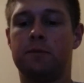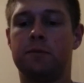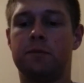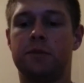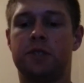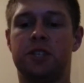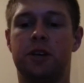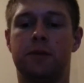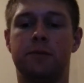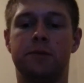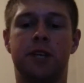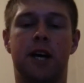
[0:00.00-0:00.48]

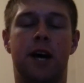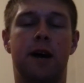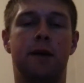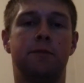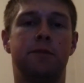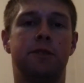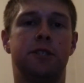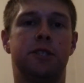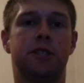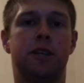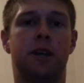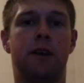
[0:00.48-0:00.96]

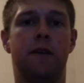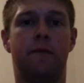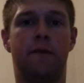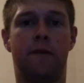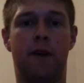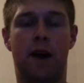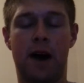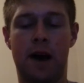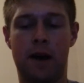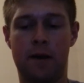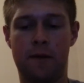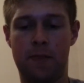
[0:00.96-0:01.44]
Sometimes if
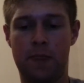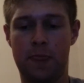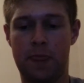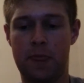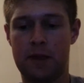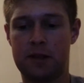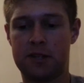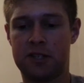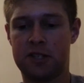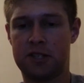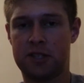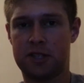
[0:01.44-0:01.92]
I
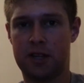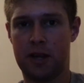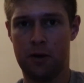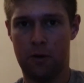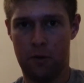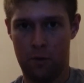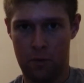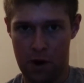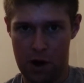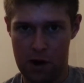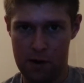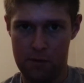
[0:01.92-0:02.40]

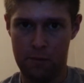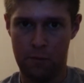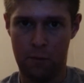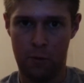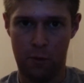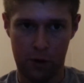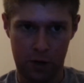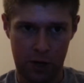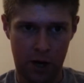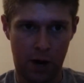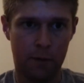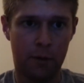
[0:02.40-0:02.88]
still want
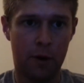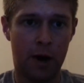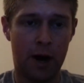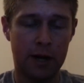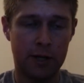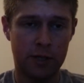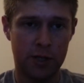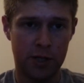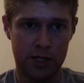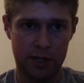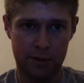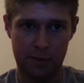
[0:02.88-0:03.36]
more
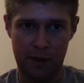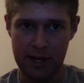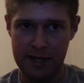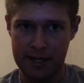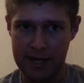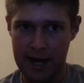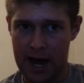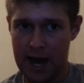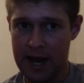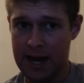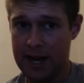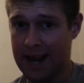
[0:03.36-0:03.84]
carbohydrates in my
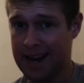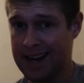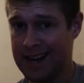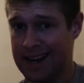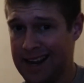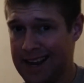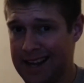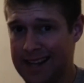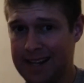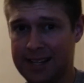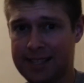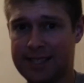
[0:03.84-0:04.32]
diet and I
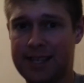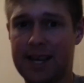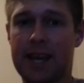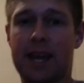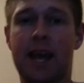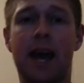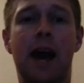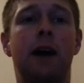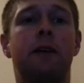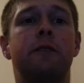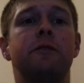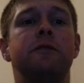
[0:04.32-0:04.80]
need to
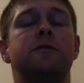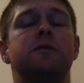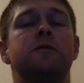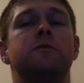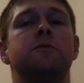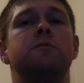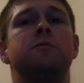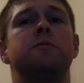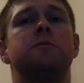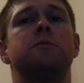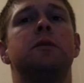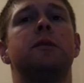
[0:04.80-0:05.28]
take calories
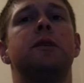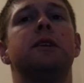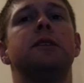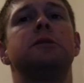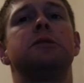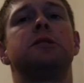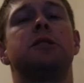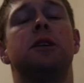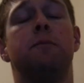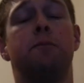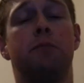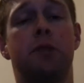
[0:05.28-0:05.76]
from
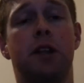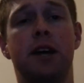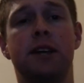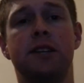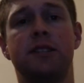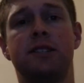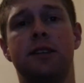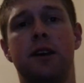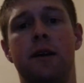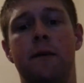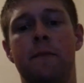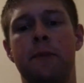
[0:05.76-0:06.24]

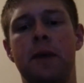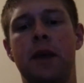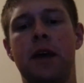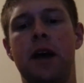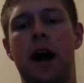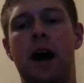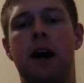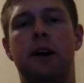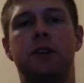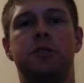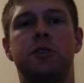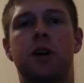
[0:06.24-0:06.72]
someplace,
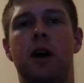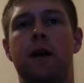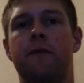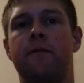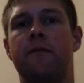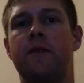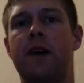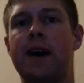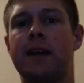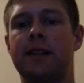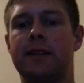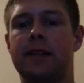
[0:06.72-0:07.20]
I'll
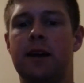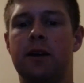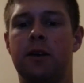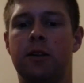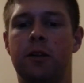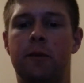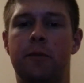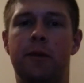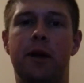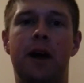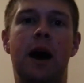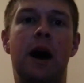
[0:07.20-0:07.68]
drop fat down a
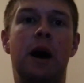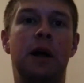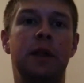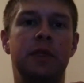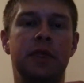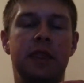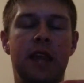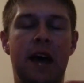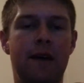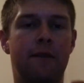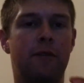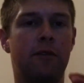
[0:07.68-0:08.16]
little bit. I'll
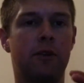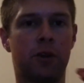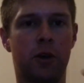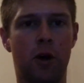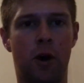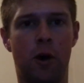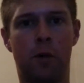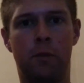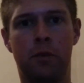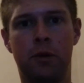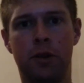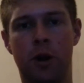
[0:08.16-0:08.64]
never
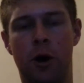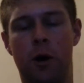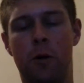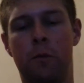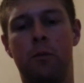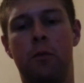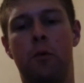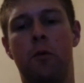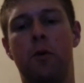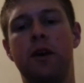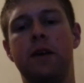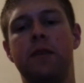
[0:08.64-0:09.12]
go
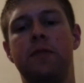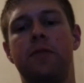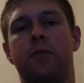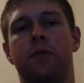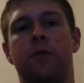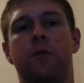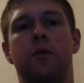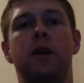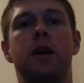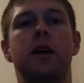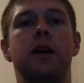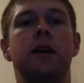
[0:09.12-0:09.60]
below
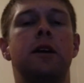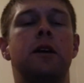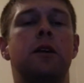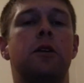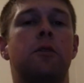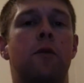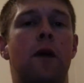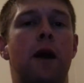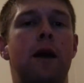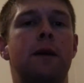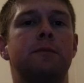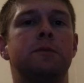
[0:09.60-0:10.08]
0.3
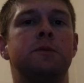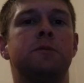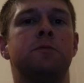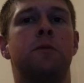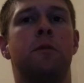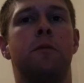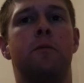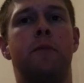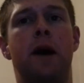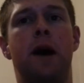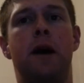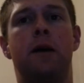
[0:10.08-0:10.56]
grams
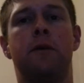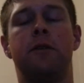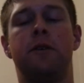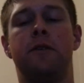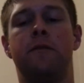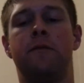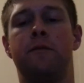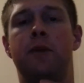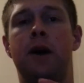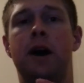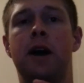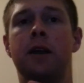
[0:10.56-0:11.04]
per pound
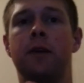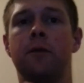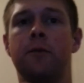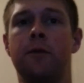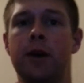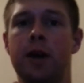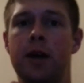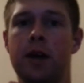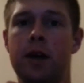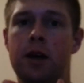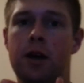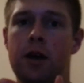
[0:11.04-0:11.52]
of body
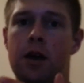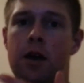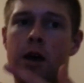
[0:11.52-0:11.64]
weight.